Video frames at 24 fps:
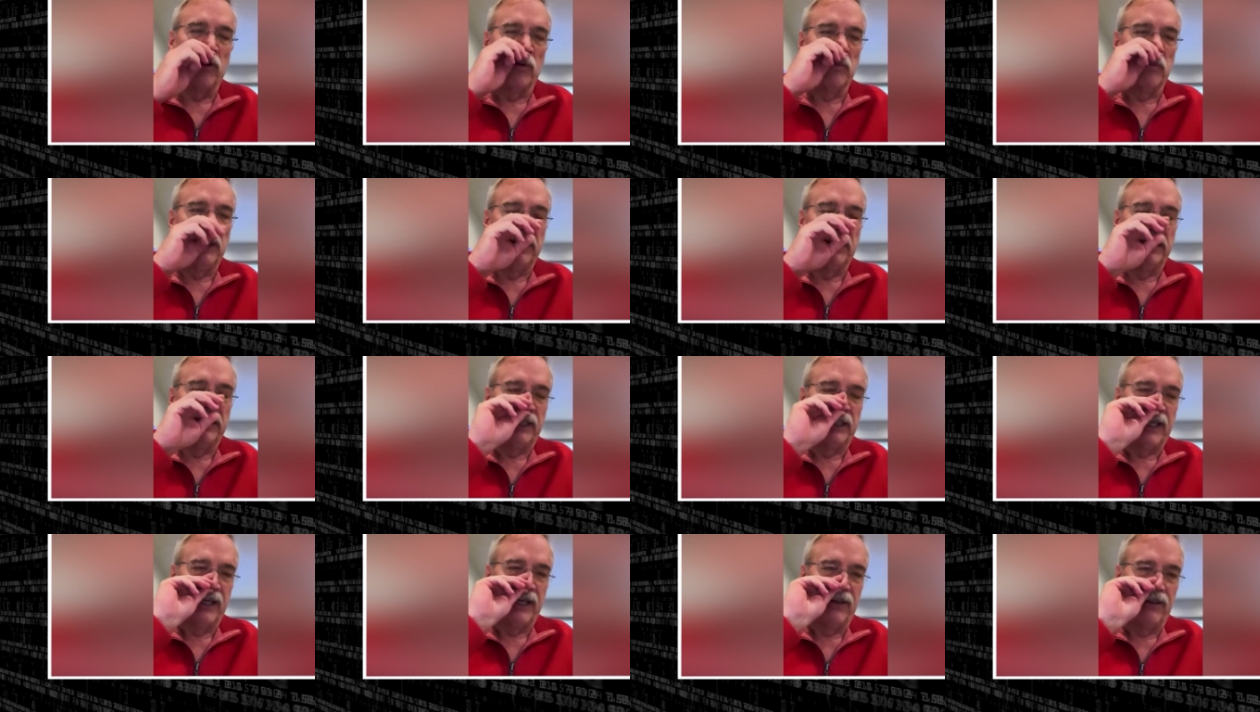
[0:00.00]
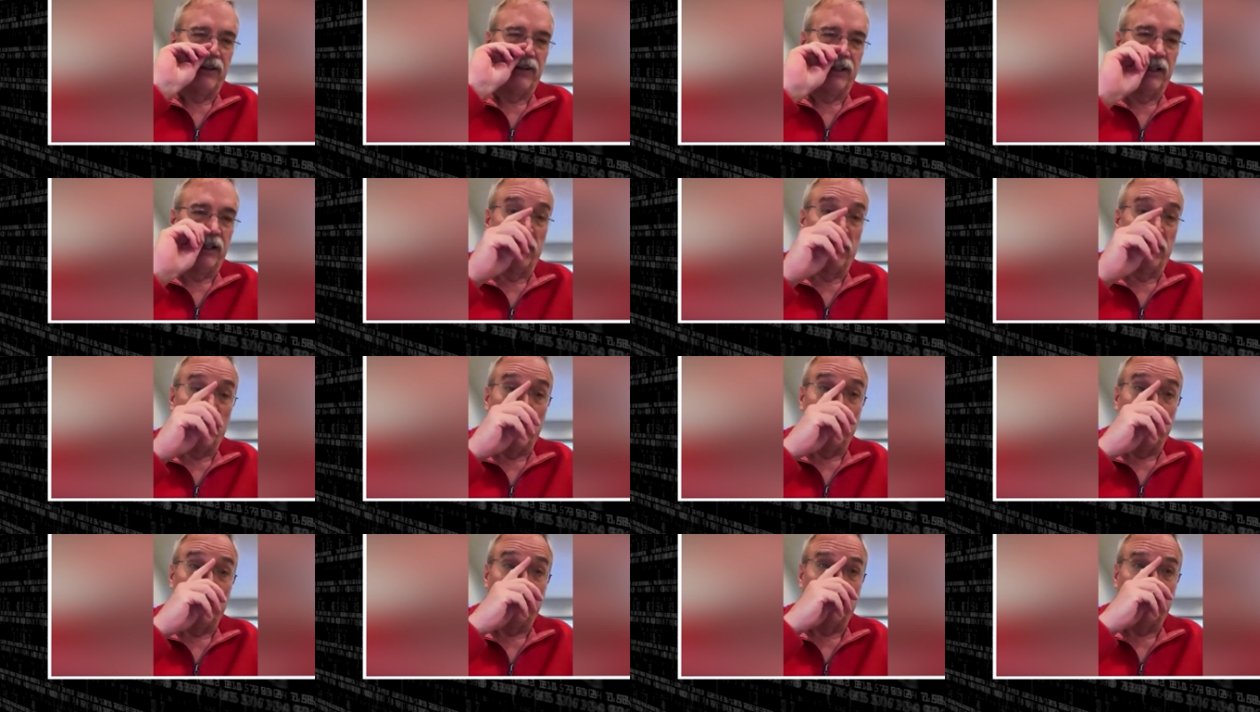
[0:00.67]
would be security
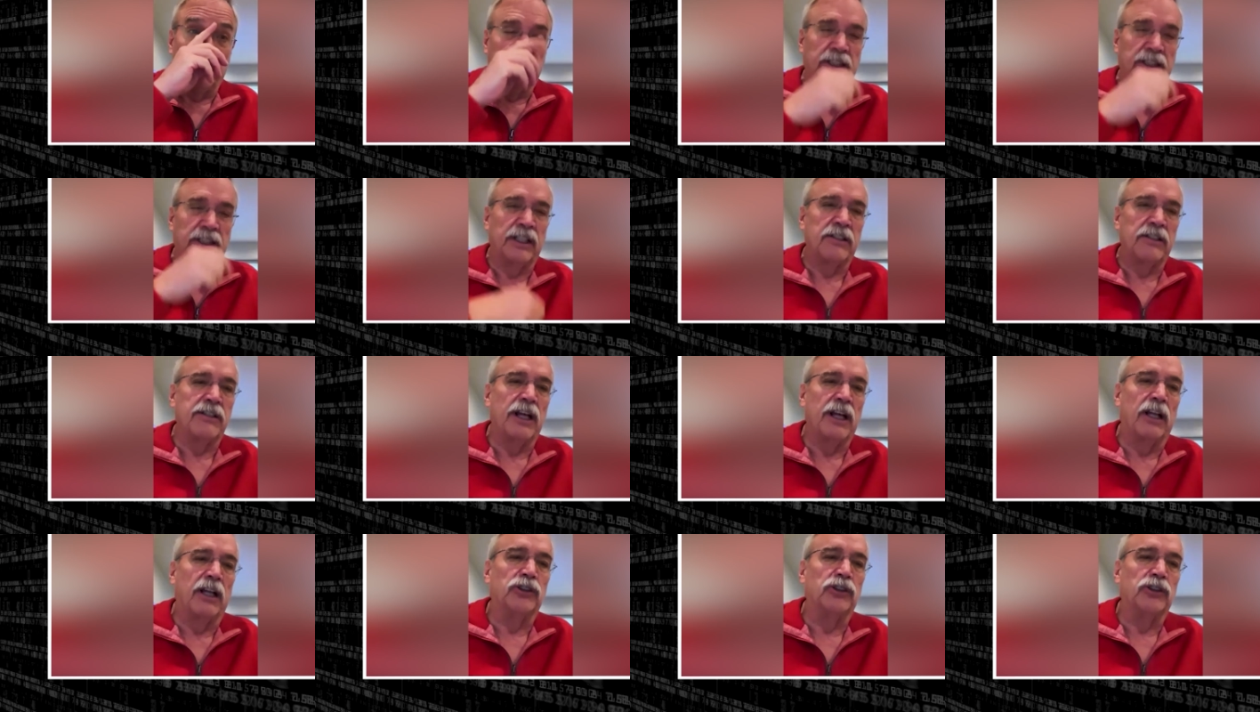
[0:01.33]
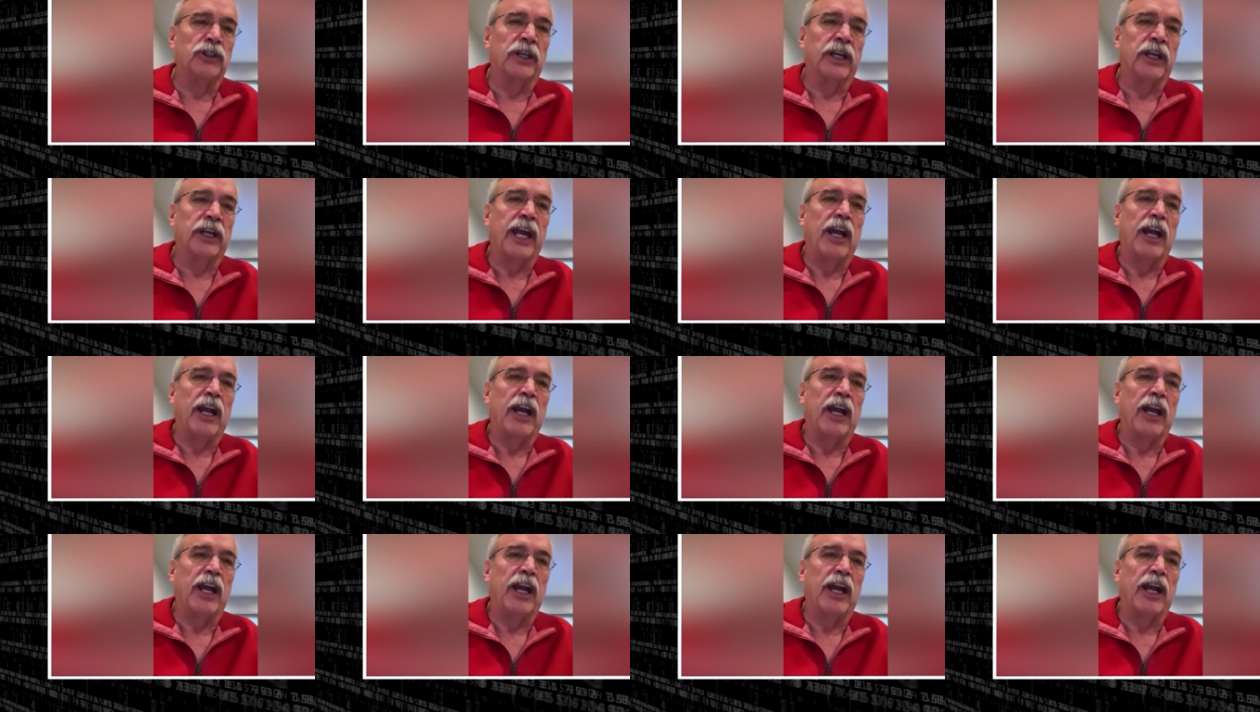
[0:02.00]
devices and intelligent